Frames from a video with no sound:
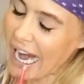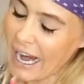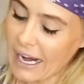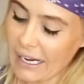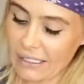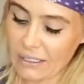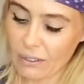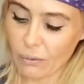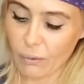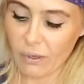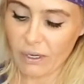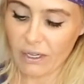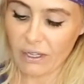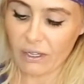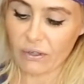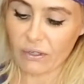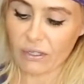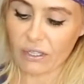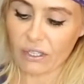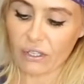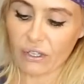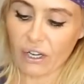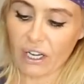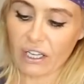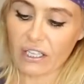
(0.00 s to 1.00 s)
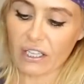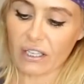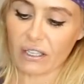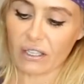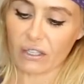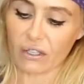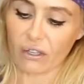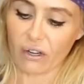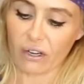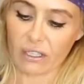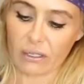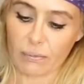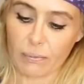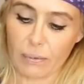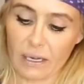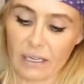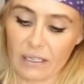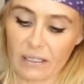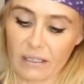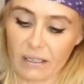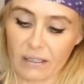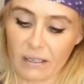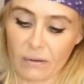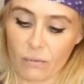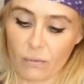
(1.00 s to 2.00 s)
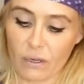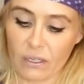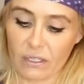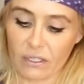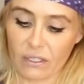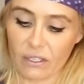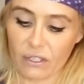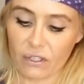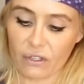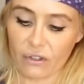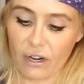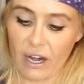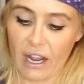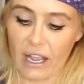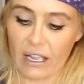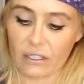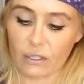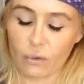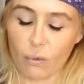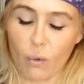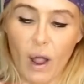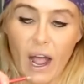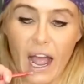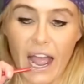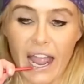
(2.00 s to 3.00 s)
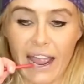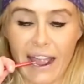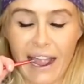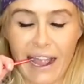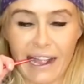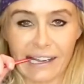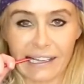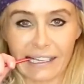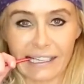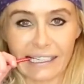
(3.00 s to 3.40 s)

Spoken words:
It's one of those stretchy straws, but it doesn't want to stretch. Why?